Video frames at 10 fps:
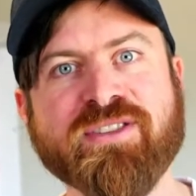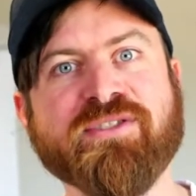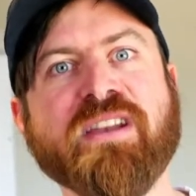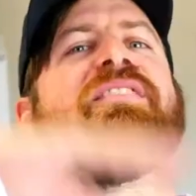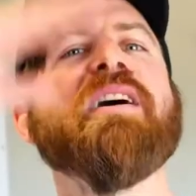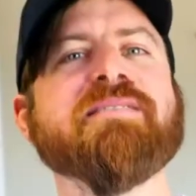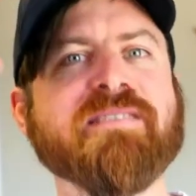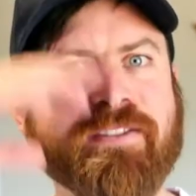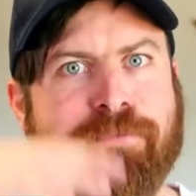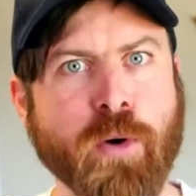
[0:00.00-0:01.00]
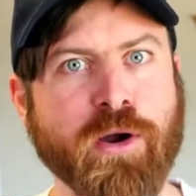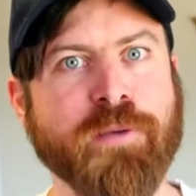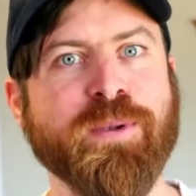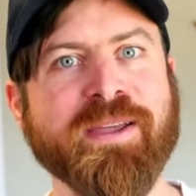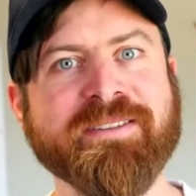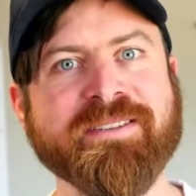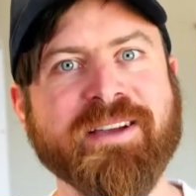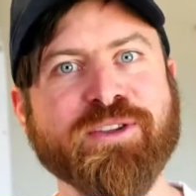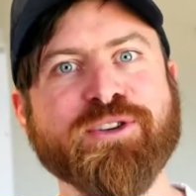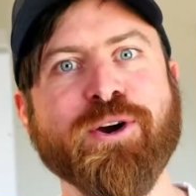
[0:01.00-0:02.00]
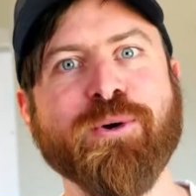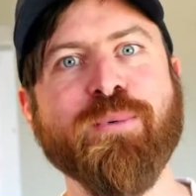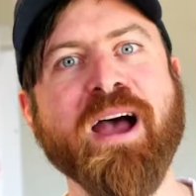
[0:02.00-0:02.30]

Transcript: There's dozens of marketplaces on the dark